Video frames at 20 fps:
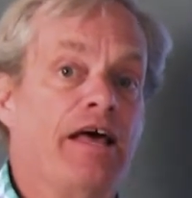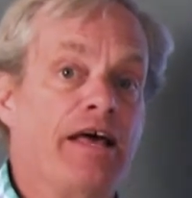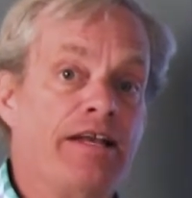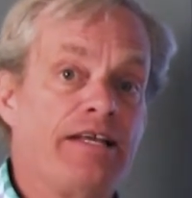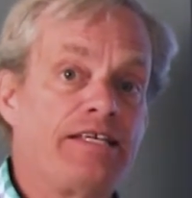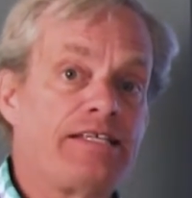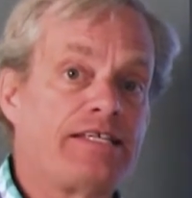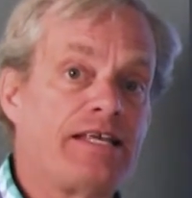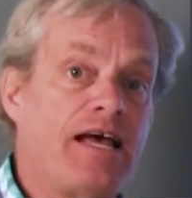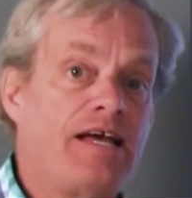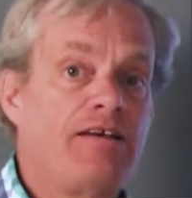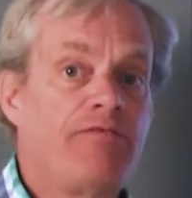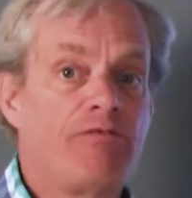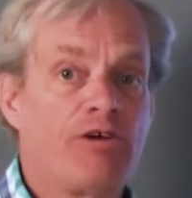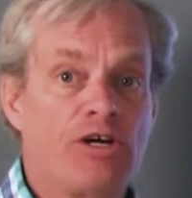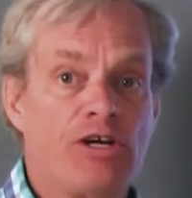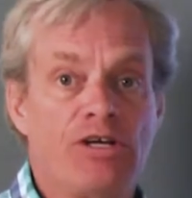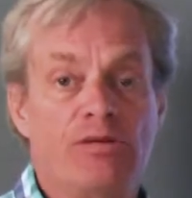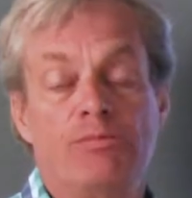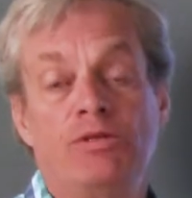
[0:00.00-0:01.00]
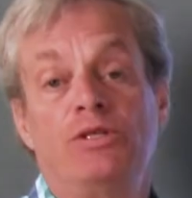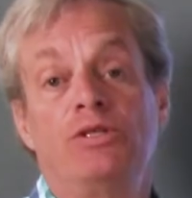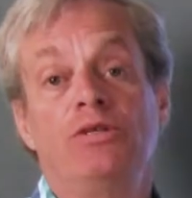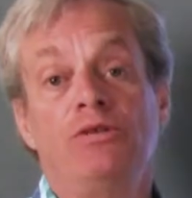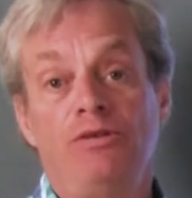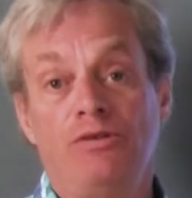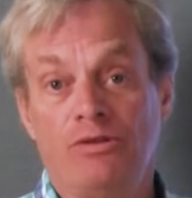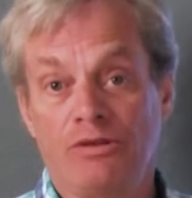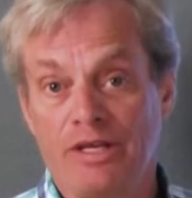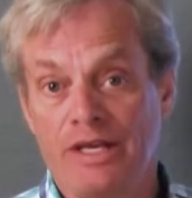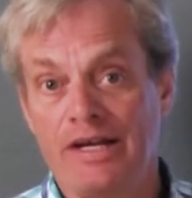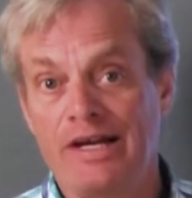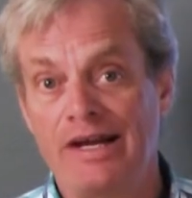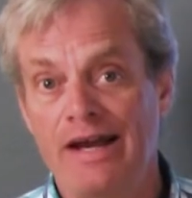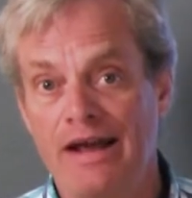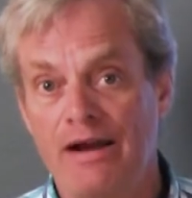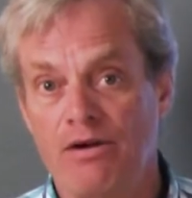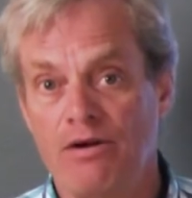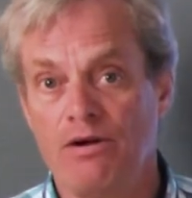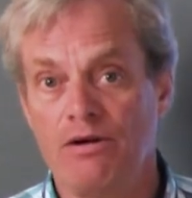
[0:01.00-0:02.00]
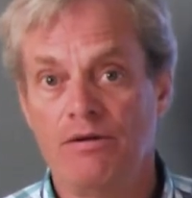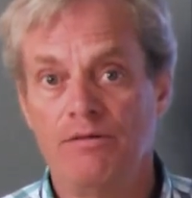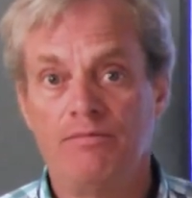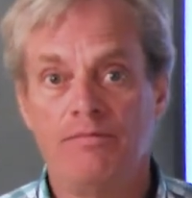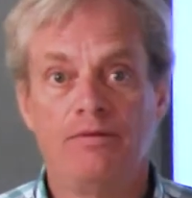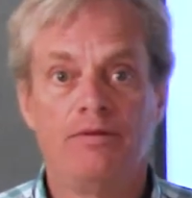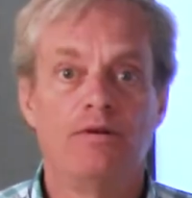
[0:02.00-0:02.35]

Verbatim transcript: unassigned variable, you'll get an error.